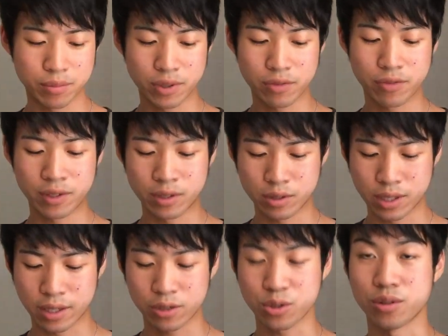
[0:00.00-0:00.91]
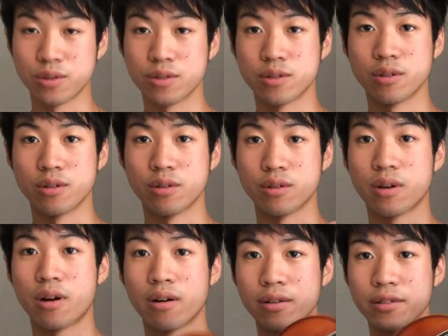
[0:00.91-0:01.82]
brief introduction to
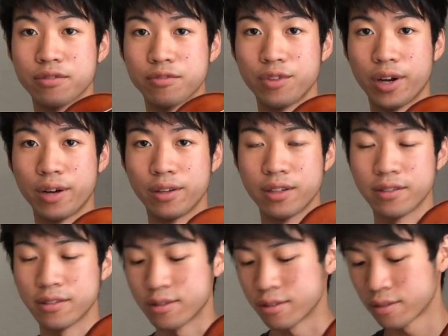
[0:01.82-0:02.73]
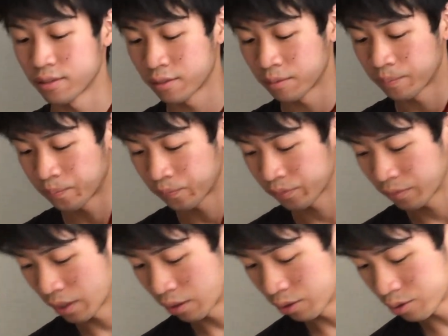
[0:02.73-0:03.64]
Cardiff Violins.
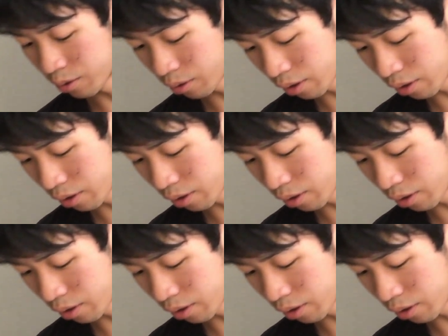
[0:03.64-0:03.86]
So